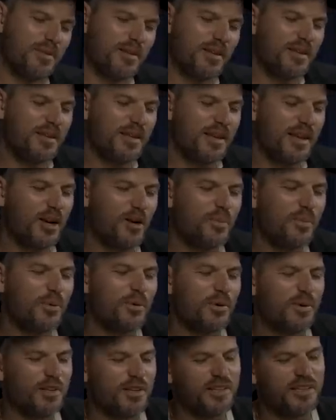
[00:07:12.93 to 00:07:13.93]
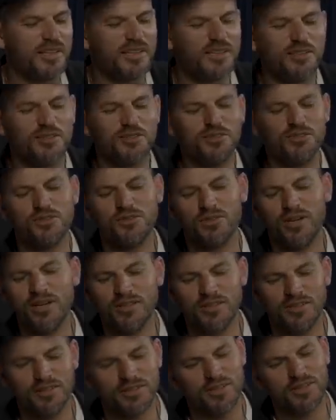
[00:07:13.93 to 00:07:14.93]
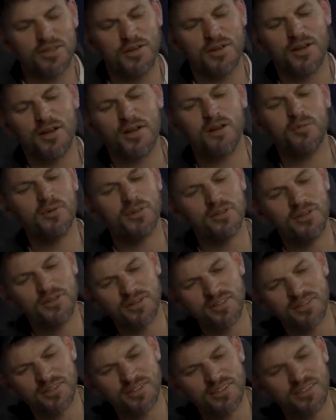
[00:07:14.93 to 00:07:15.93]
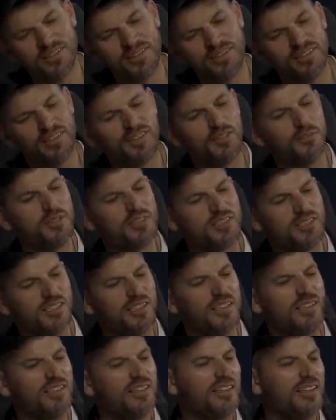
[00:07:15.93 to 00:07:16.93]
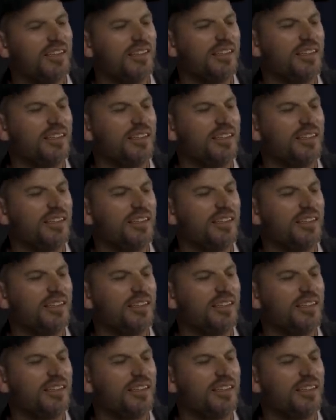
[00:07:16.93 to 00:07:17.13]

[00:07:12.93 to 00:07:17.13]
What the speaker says: in the airport in like a stretch Hummer limousine.